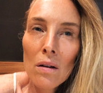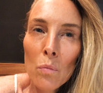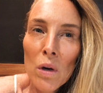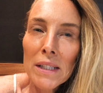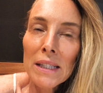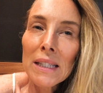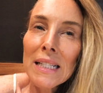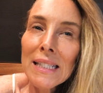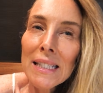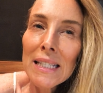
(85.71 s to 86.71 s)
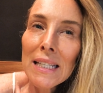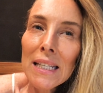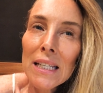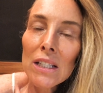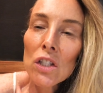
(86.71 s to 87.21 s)
was
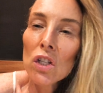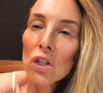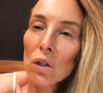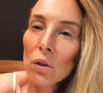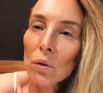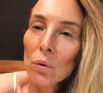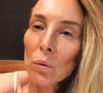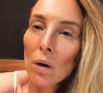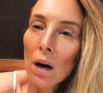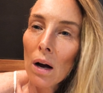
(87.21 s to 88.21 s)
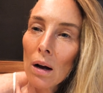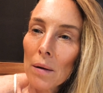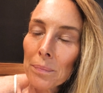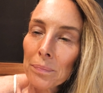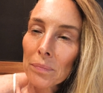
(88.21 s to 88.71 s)
listening to
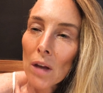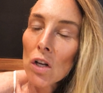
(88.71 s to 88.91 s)
um,